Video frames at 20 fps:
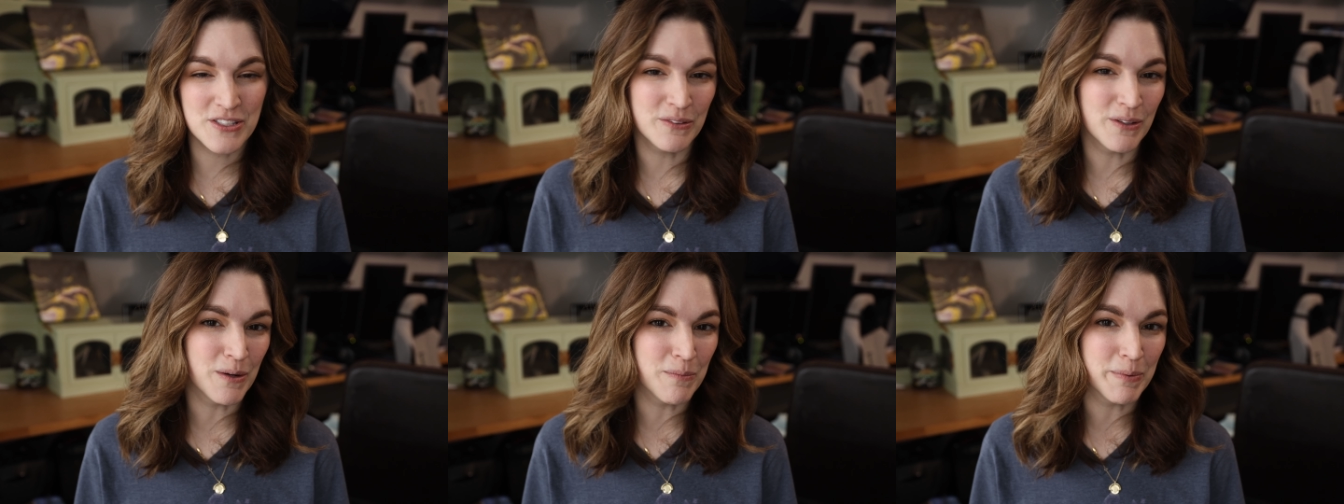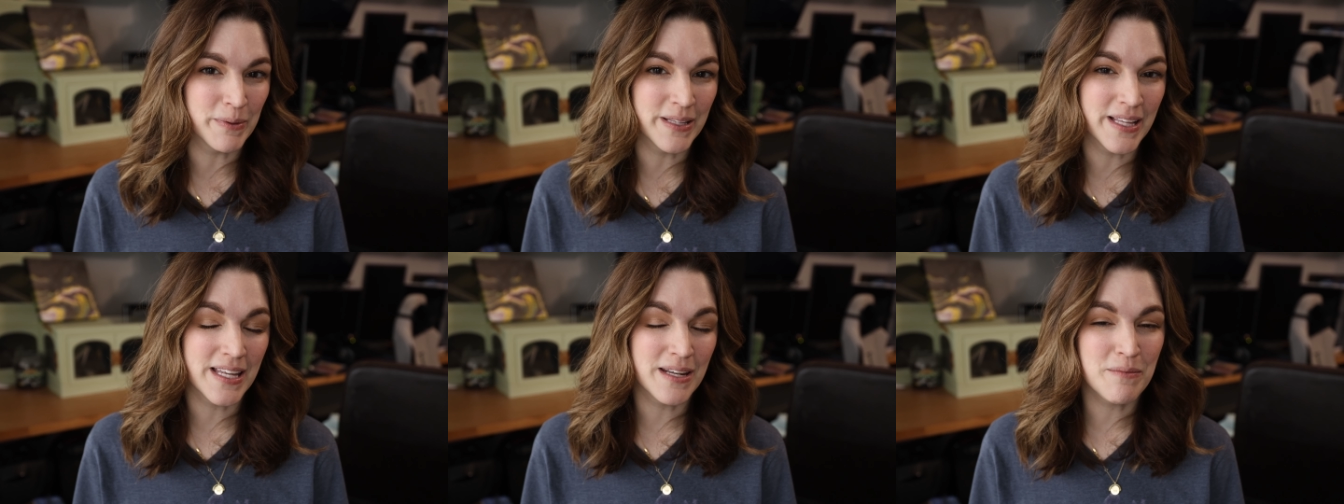to
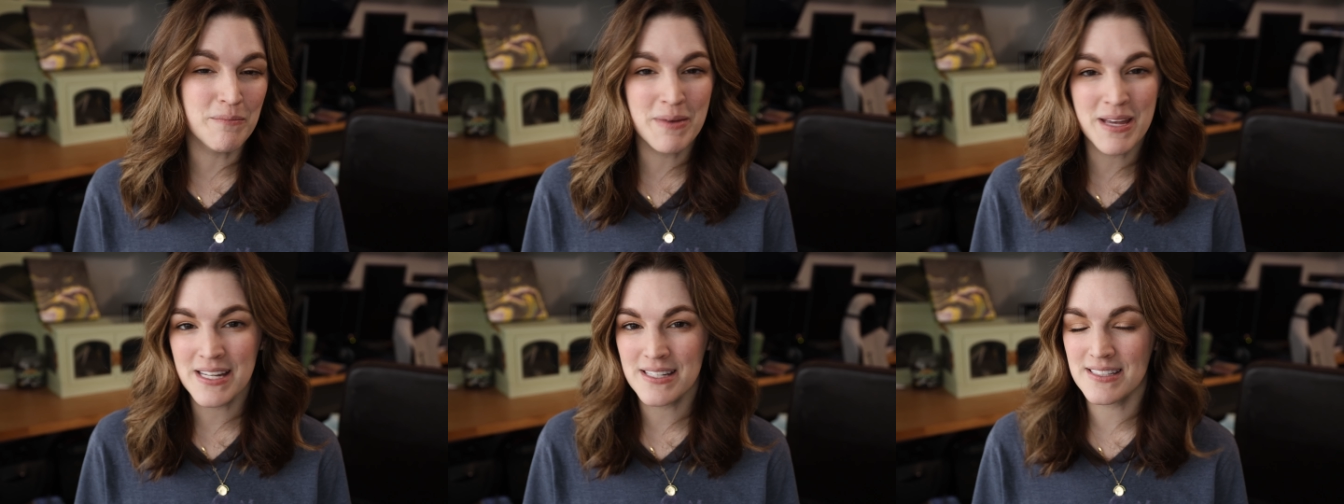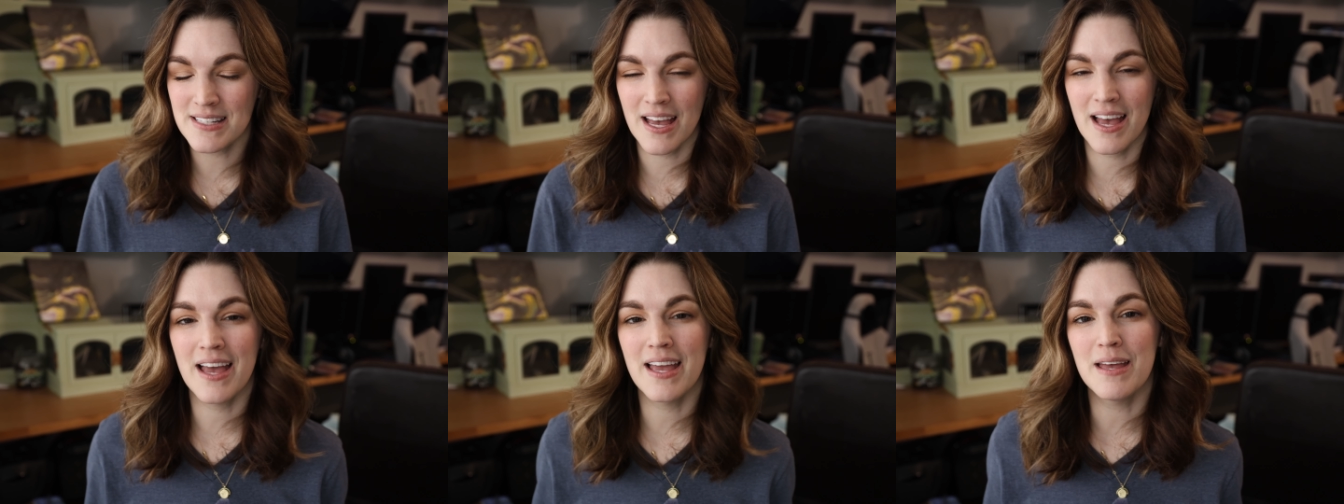
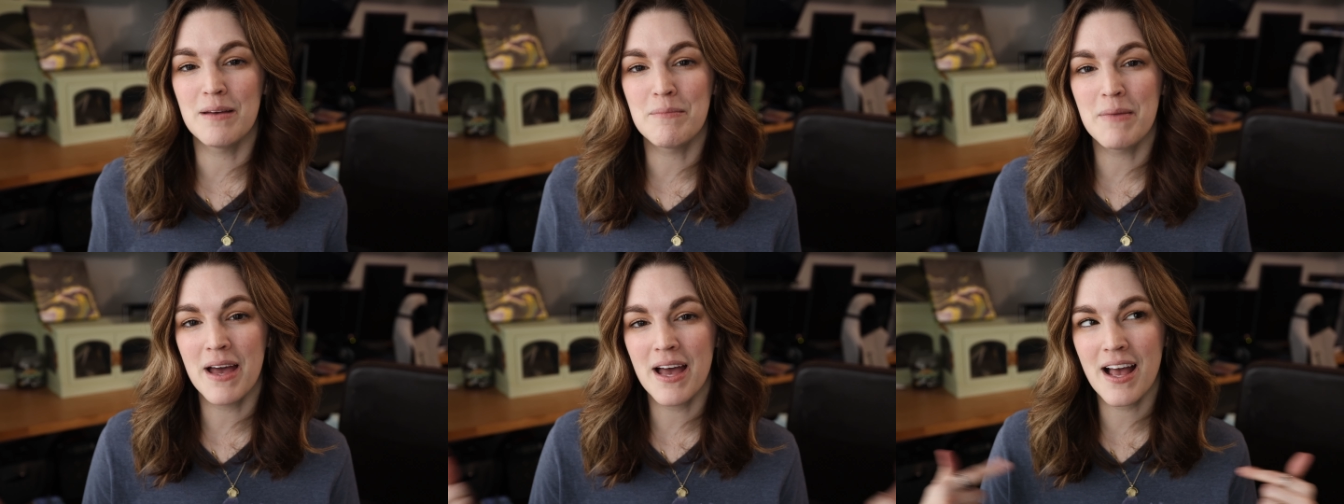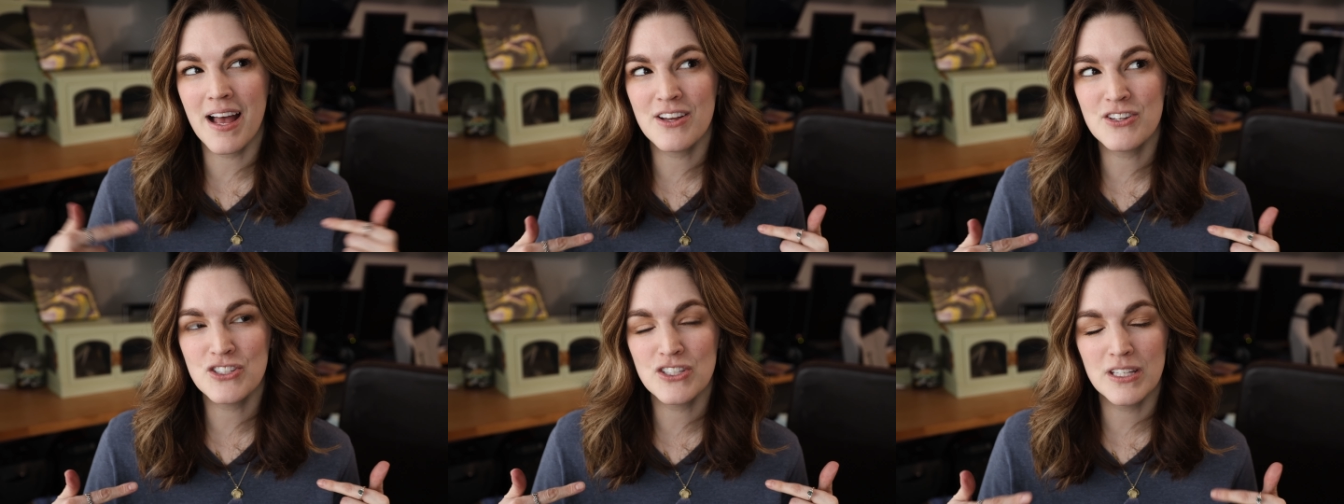Opal&Mint. I am
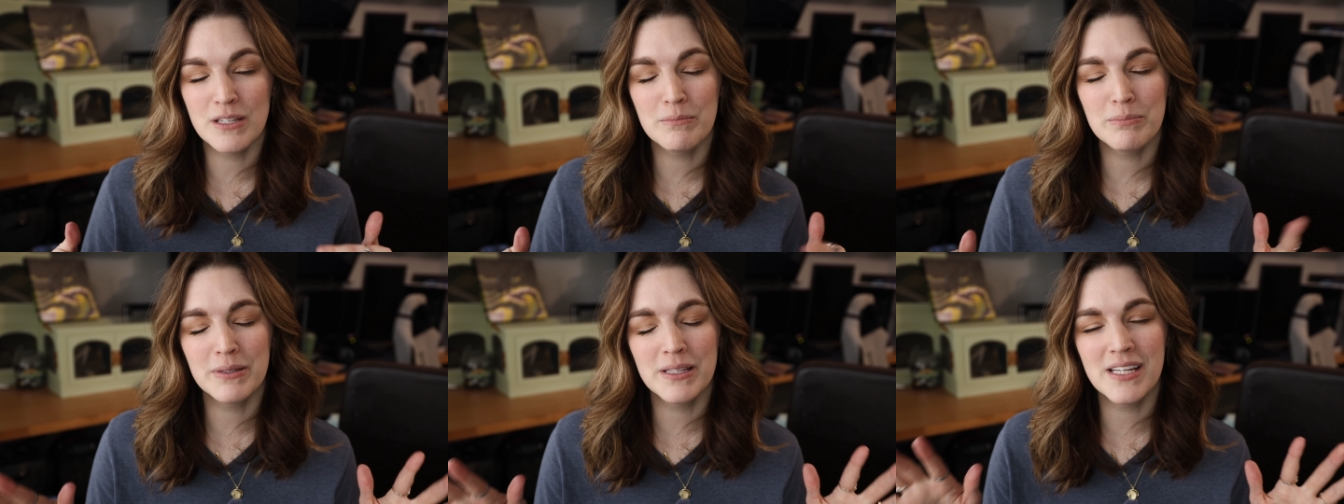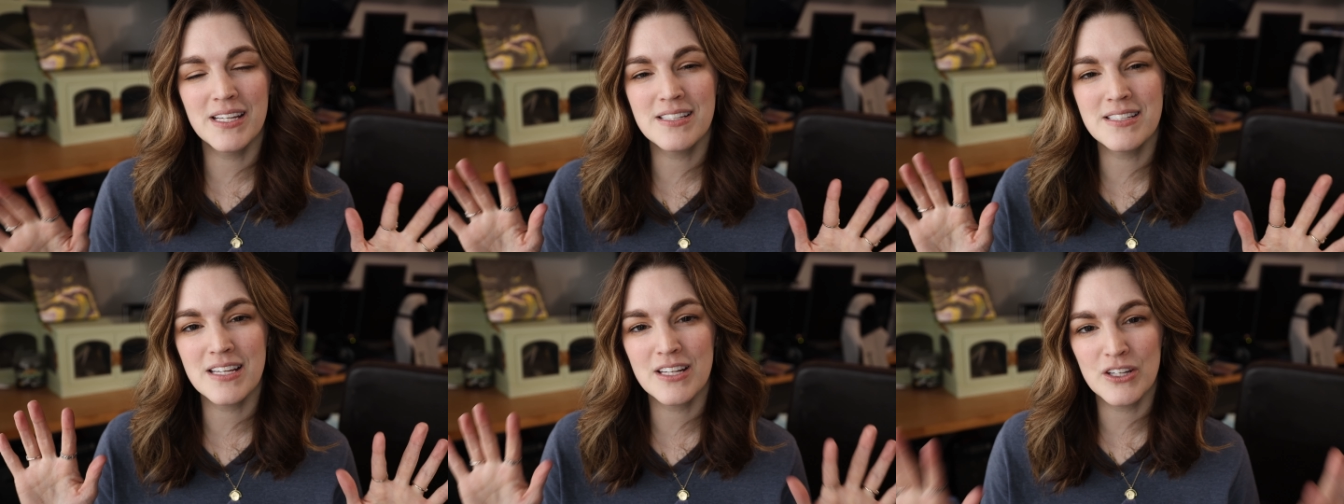Ashley.
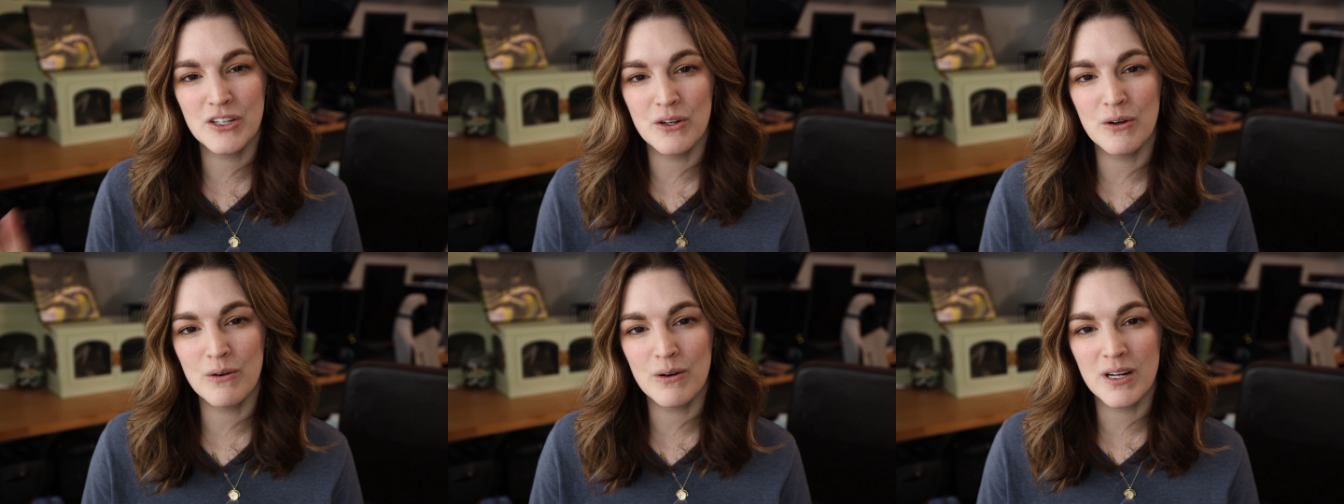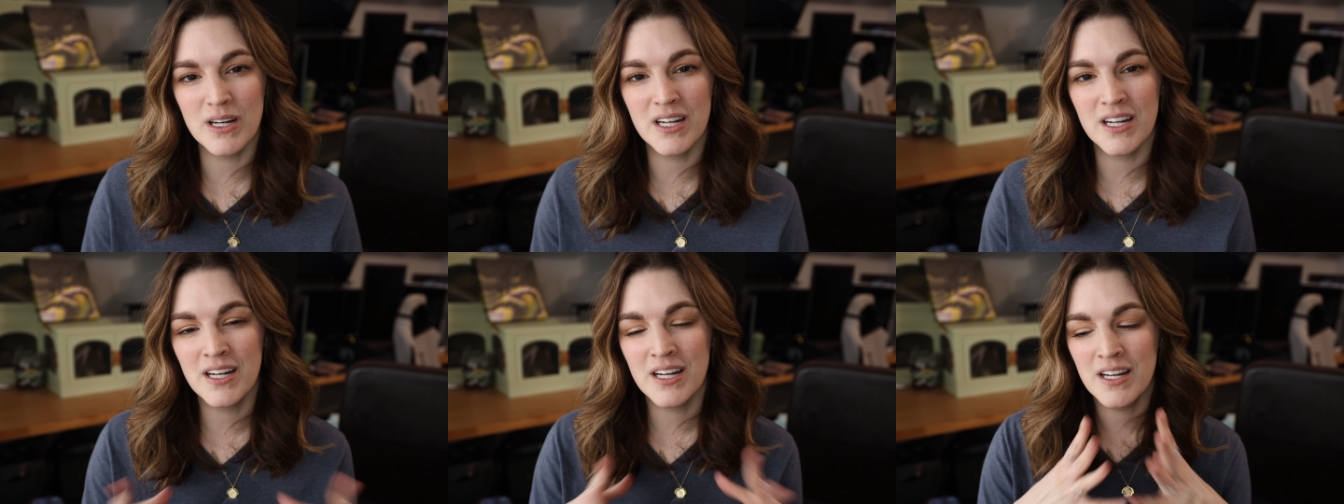Please
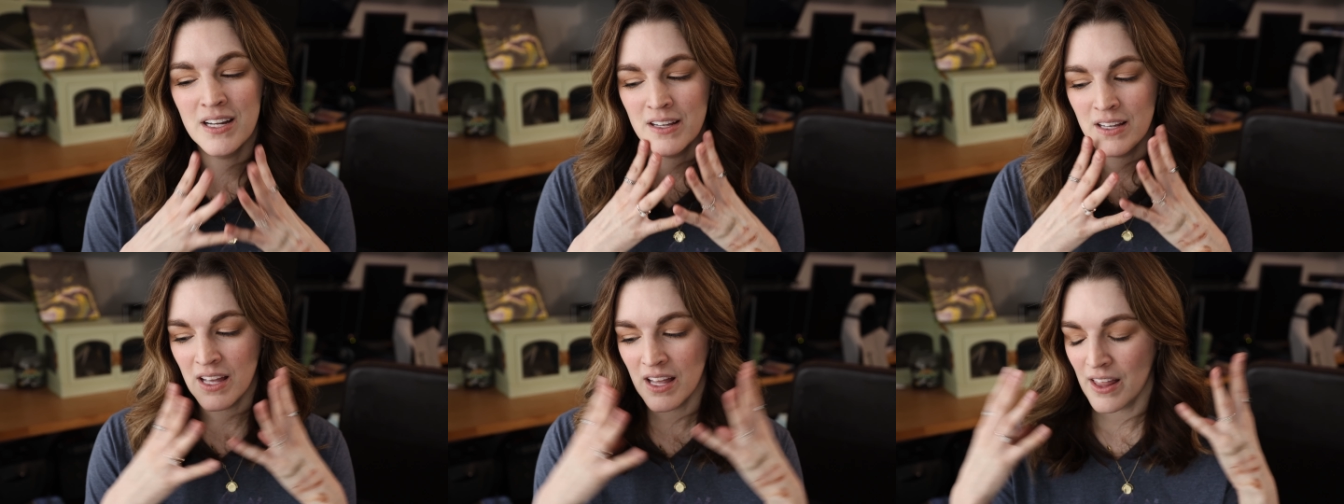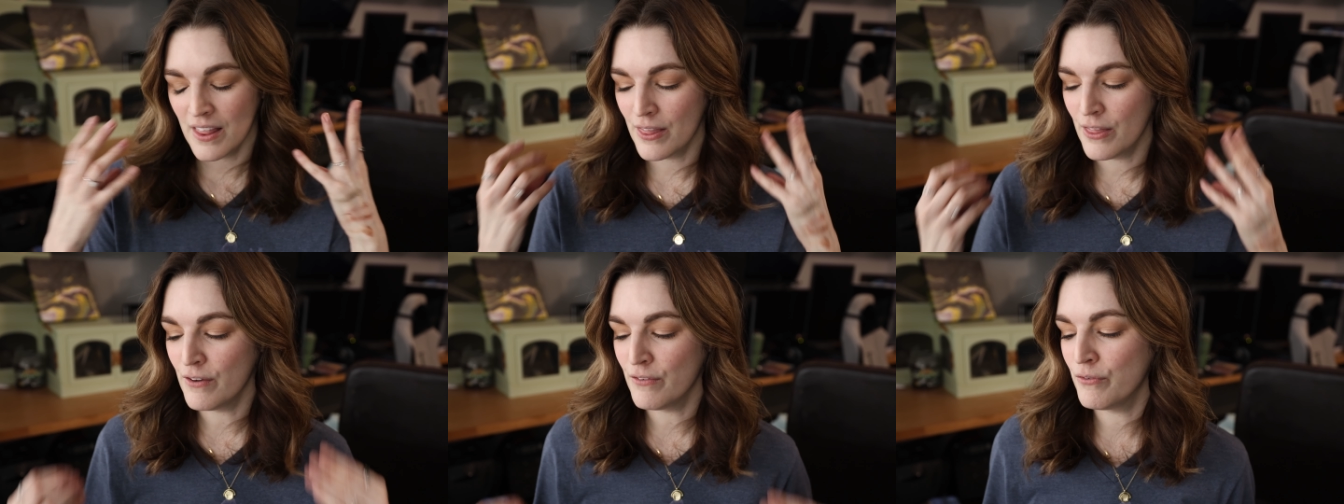ignore
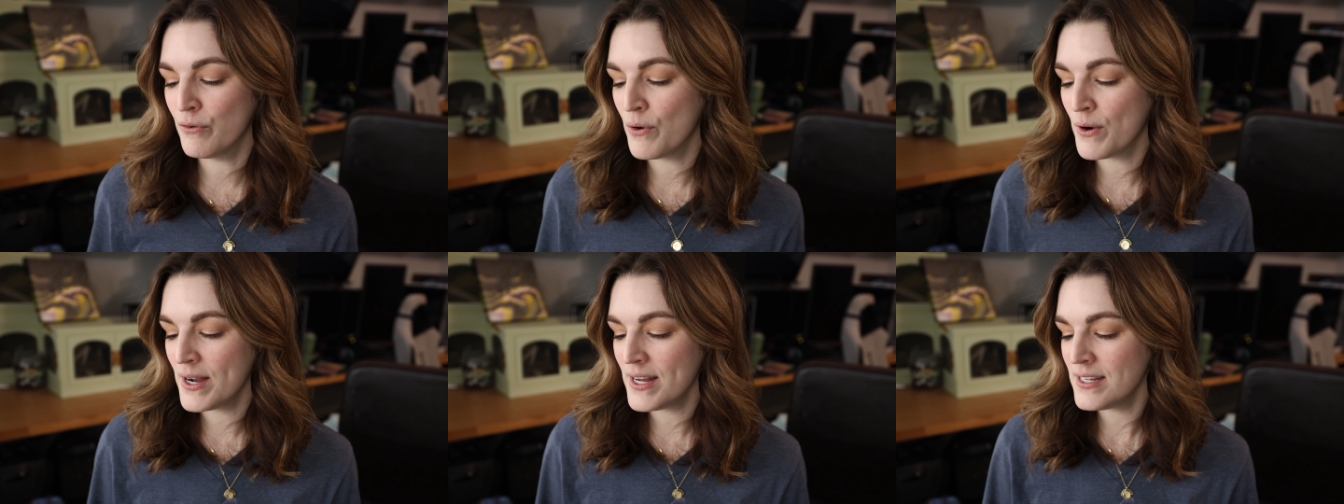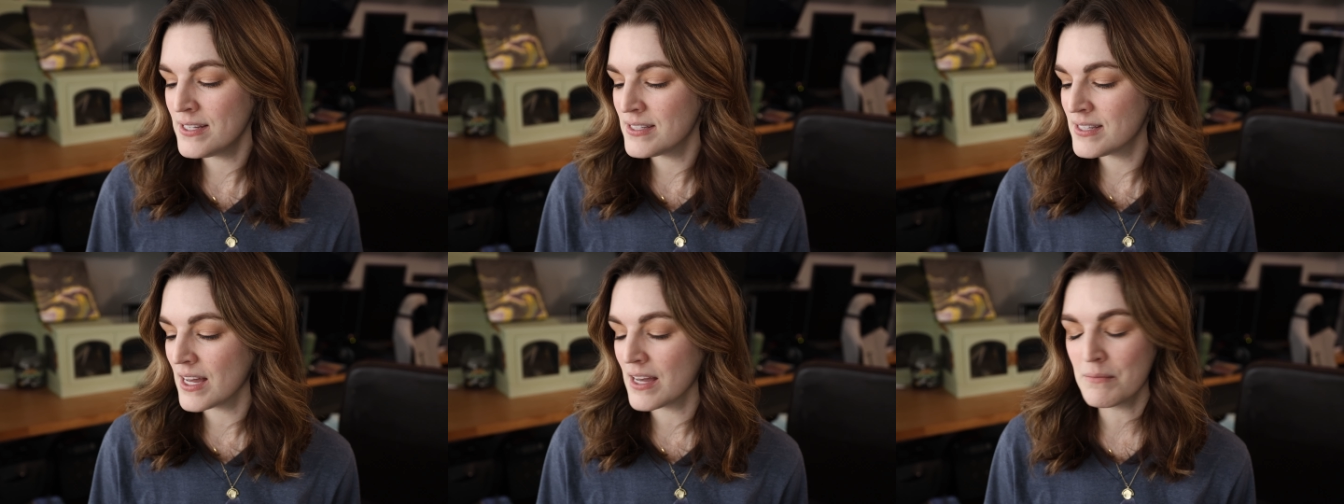the
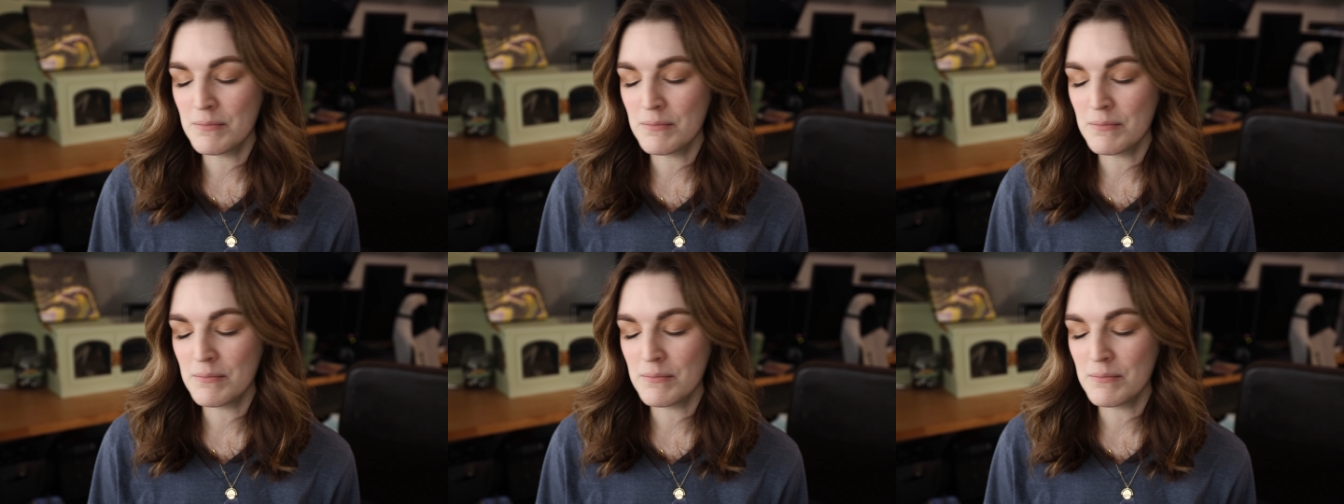voice.